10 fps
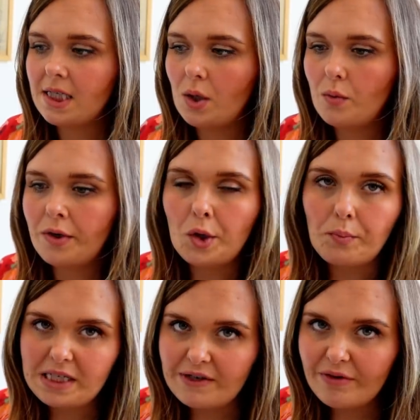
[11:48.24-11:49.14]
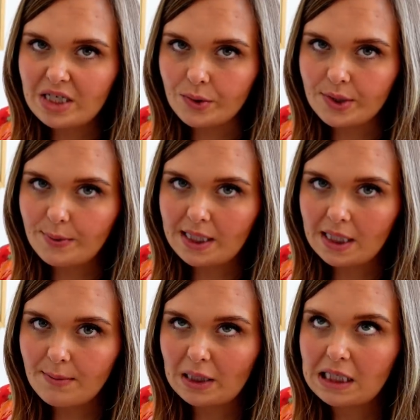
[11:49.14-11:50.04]
so nobody fiddles with
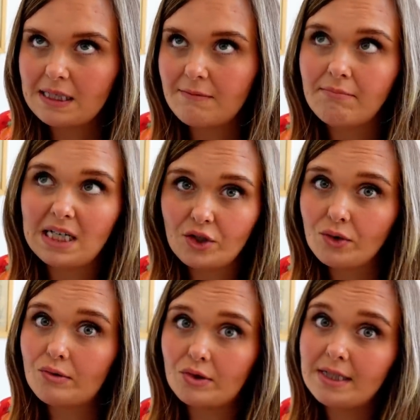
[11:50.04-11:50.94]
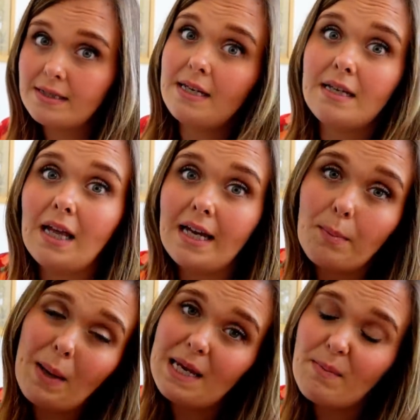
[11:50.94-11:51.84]
it, because if my children see
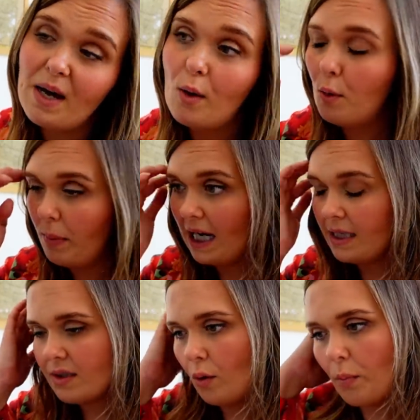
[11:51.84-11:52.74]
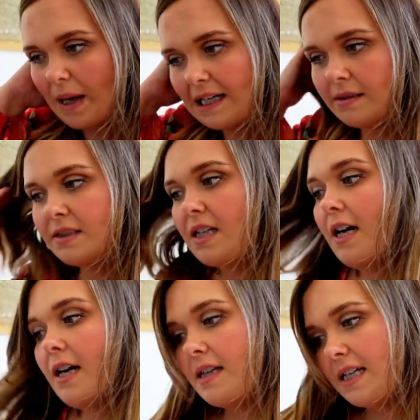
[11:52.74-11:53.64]
like paper or pads or pens,
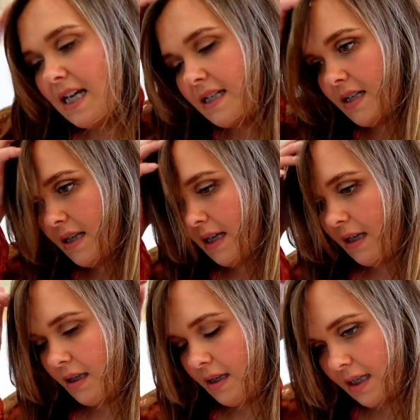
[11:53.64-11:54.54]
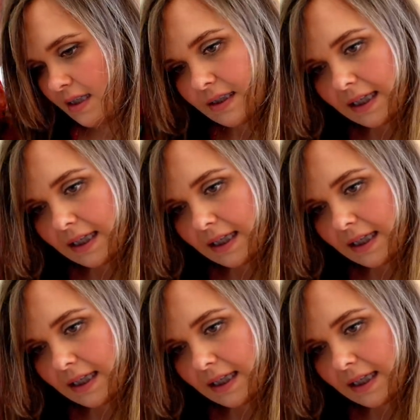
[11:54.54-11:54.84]
they tend to think that it's